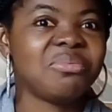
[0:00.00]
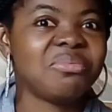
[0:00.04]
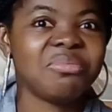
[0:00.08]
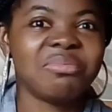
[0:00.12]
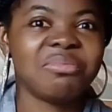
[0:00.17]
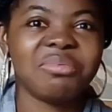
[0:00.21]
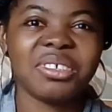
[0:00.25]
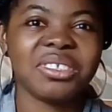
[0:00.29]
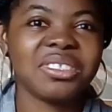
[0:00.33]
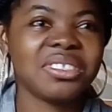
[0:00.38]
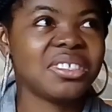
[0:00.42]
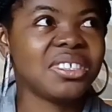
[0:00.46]

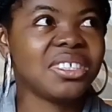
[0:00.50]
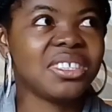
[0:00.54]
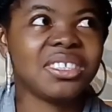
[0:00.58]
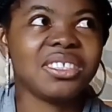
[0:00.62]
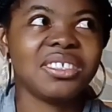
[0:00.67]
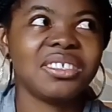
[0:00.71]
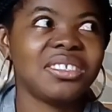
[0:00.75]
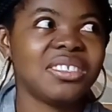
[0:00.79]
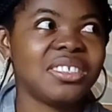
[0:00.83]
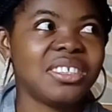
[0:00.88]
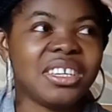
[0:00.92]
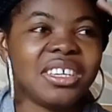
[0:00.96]
watching
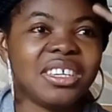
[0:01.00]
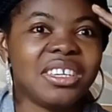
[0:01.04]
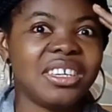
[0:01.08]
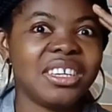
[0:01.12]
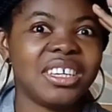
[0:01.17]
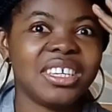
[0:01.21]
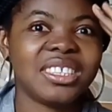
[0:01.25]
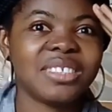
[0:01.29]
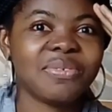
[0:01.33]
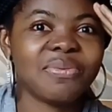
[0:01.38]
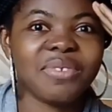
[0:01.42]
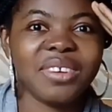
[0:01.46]
a
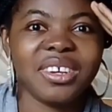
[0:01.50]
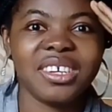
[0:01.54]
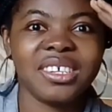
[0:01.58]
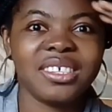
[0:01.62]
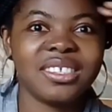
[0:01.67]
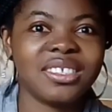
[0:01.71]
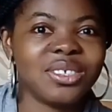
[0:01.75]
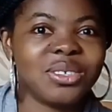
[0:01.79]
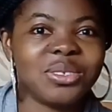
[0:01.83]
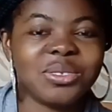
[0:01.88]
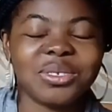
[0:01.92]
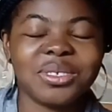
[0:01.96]

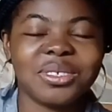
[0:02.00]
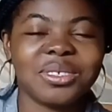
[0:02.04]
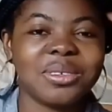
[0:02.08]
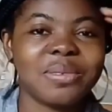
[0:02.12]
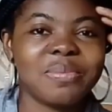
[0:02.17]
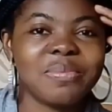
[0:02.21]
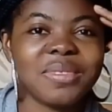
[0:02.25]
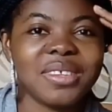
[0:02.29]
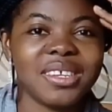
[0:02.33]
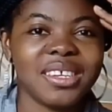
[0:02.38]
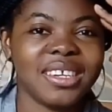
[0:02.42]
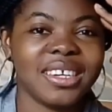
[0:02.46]
Netflix or
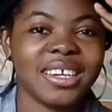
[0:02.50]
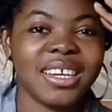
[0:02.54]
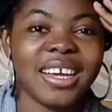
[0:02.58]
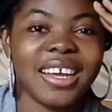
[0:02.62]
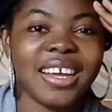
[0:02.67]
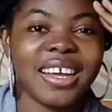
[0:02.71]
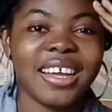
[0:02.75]
something.